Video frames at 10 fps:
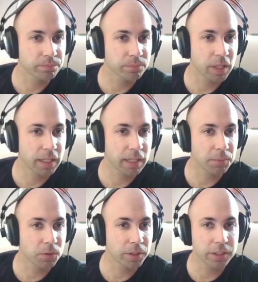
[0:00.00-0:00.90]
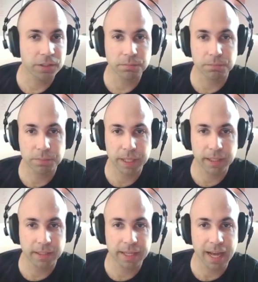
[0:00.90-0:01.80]
I'm going to
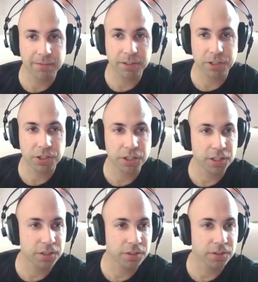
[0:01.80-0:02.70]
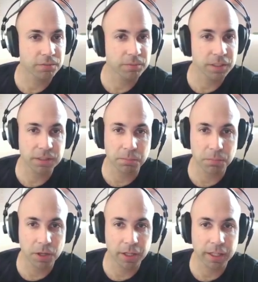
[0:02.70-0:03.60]
pick the average here. It's
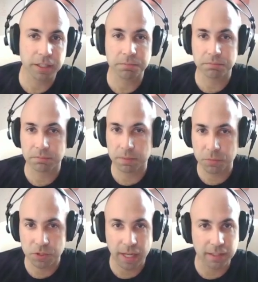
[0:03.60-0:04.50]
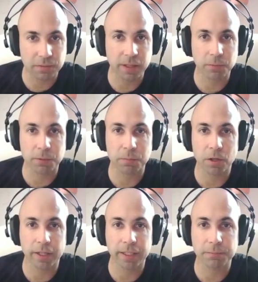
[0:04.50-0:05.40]
market, satisfied with the
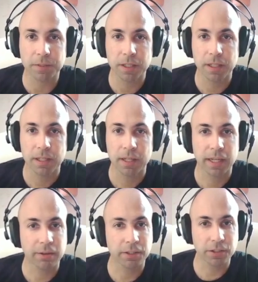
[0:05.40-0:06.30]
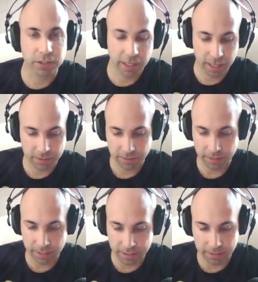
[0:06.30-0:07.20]
market. And I'm going to say
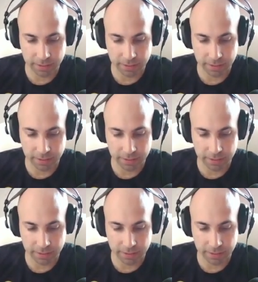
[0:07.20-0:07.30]
that